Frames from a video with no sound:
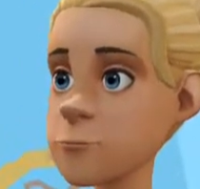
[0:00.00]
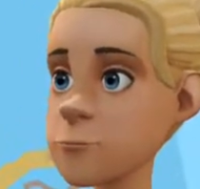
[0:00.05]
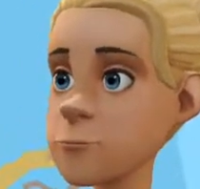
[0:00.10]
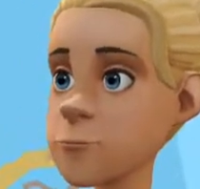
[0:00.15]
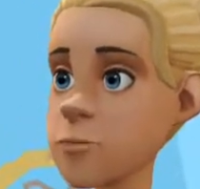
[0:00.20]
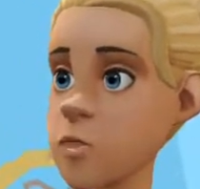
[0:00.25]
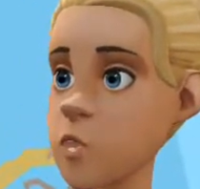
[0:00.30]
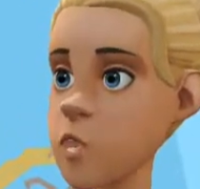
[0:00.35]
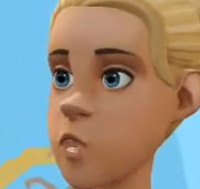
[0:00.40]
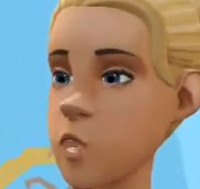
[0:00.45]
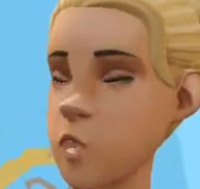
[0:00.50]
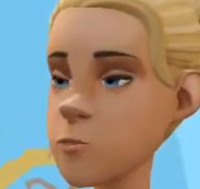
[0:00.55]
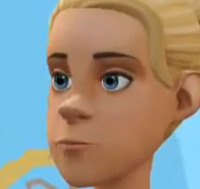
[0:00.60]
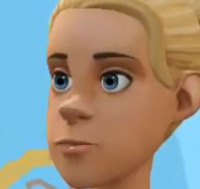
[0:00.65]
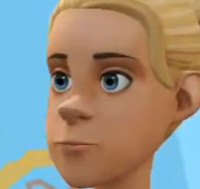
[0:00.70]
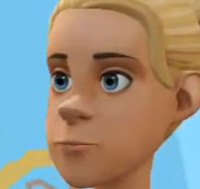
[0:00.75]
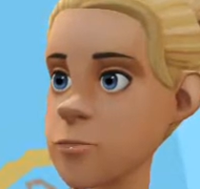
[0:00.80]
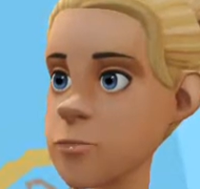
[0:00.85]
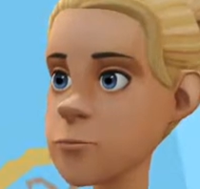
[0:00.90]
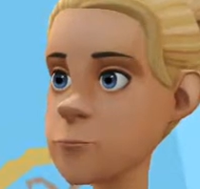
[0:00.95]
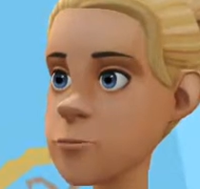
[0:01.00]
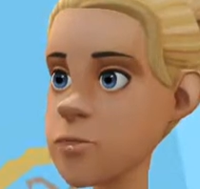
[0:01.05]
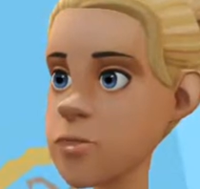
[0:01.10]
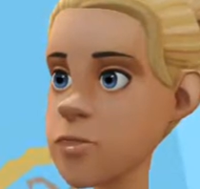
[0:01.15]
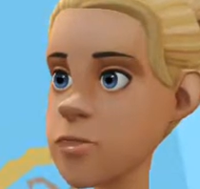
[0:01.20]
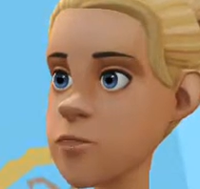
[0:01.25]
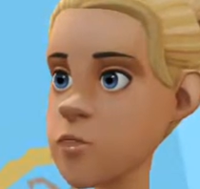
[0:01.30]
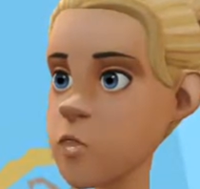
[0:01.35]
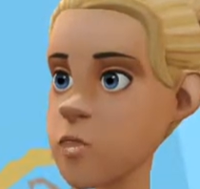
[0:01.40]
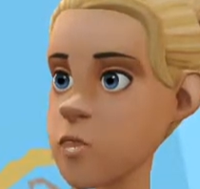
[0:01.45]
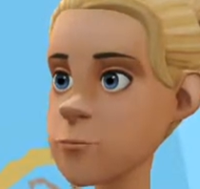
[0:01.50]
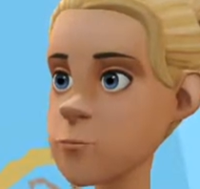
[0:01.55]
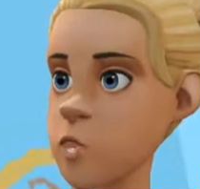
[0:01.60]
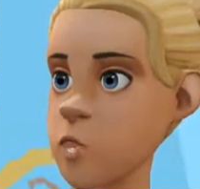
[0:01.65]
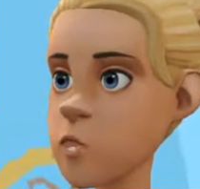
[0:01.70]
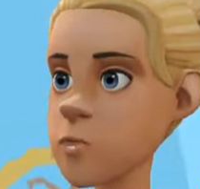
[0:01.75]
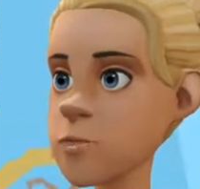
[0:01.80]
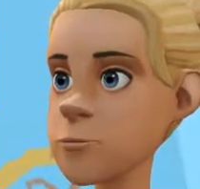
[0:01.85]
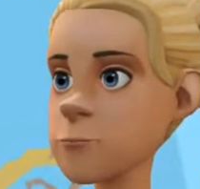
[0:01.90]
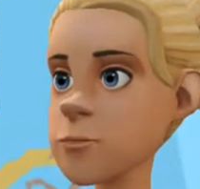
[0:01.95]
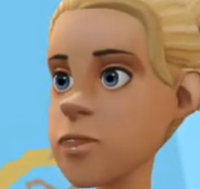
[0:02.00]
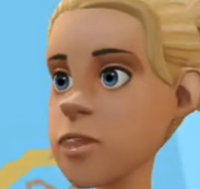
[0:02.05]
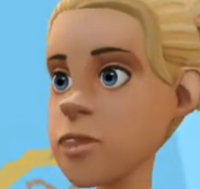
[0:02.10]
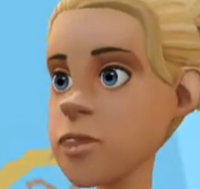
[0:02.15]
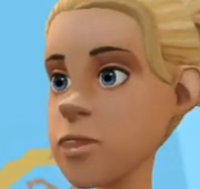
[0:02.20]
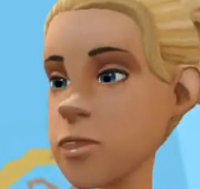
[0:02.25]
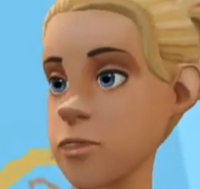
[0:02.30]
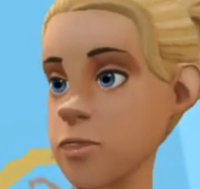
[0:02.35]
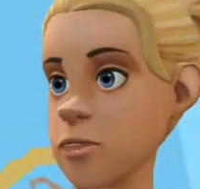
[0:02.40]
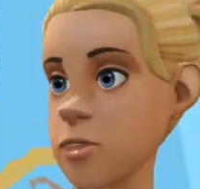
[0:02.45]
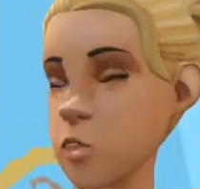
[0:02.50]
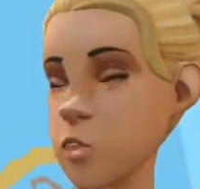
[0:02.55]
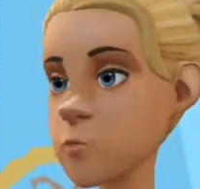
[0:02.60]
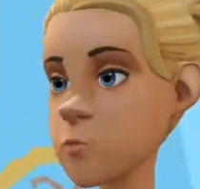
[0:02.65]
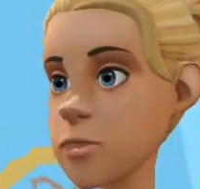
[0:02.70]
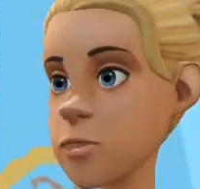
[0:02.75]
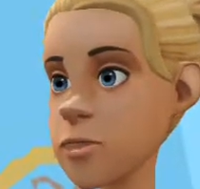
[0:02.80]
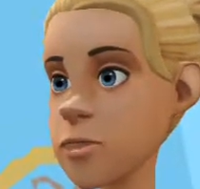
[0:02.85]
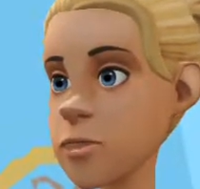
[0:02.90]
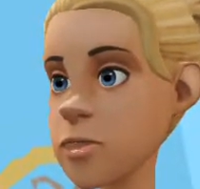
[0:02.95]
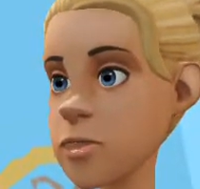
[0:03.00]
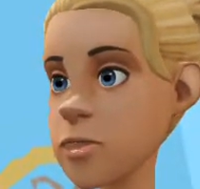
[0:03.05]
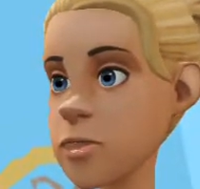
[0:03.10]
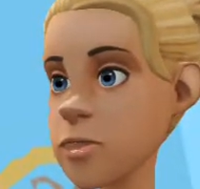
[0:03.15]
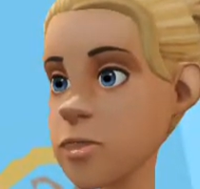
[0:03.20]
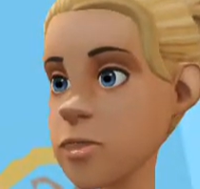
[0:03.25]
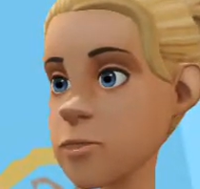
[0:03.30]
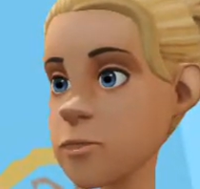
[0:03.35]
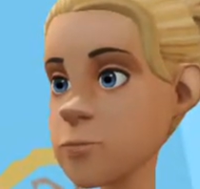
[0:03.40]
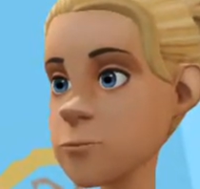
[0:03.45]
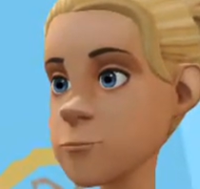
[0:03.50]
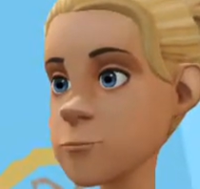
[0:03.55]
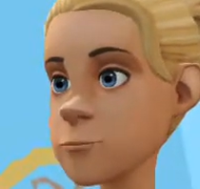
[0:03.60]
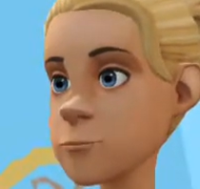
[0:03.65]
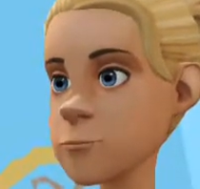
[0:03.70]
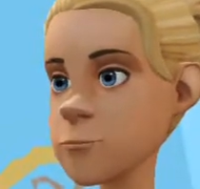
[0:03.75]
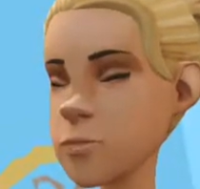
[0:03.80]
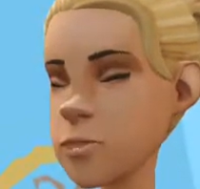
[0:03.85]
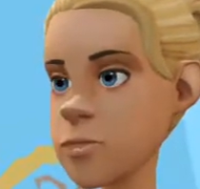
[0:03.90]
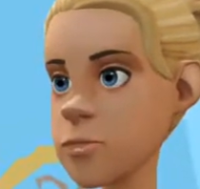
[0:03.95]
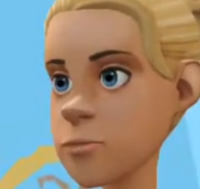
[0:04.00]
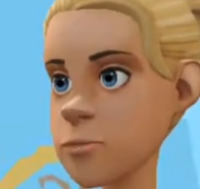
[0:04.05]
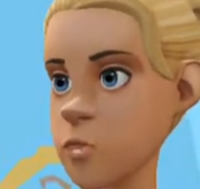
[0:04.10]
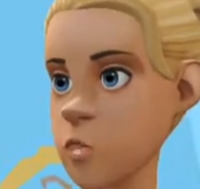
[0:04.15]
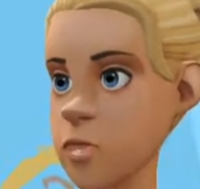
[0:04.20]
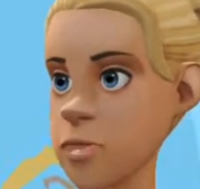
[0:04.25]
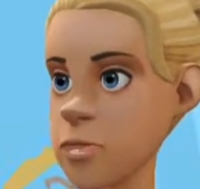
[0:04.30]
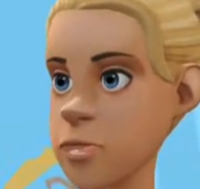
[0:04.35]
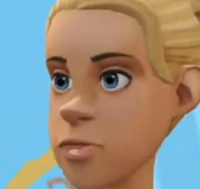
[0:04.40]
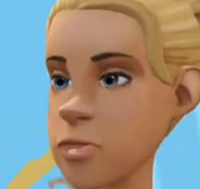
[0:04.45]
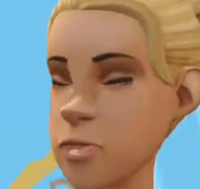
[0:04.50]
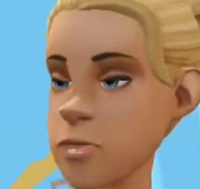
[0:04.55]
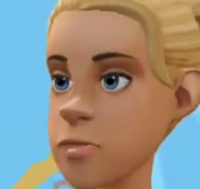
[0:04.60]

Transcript: You should be prepared for the possibility of complications, says Judy L.